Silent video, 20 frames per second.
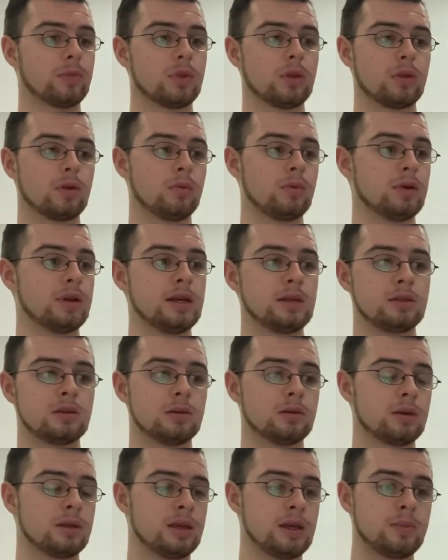we need
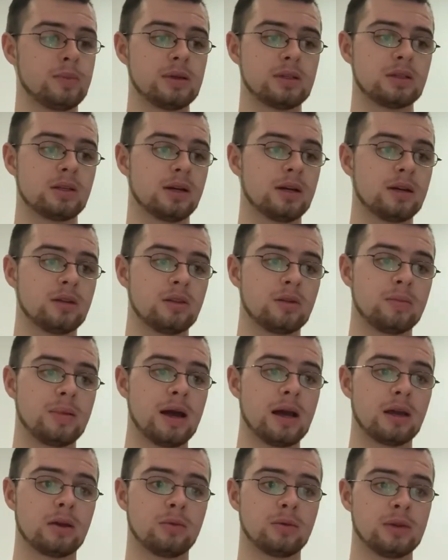to keep it tight at the
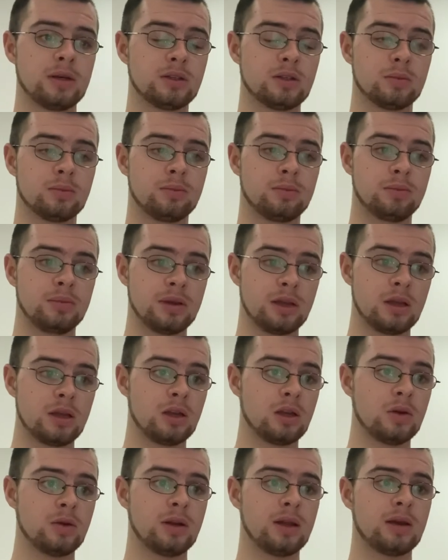back. We need to be a
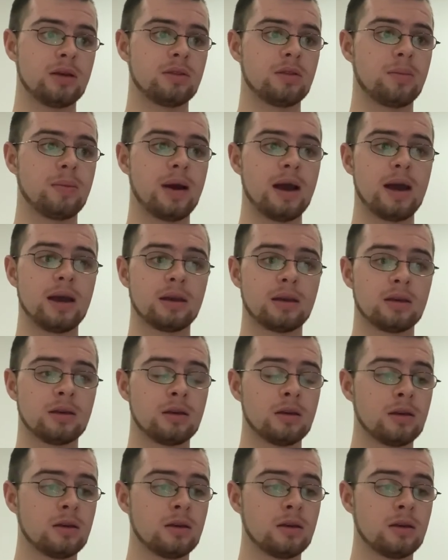unit at the back.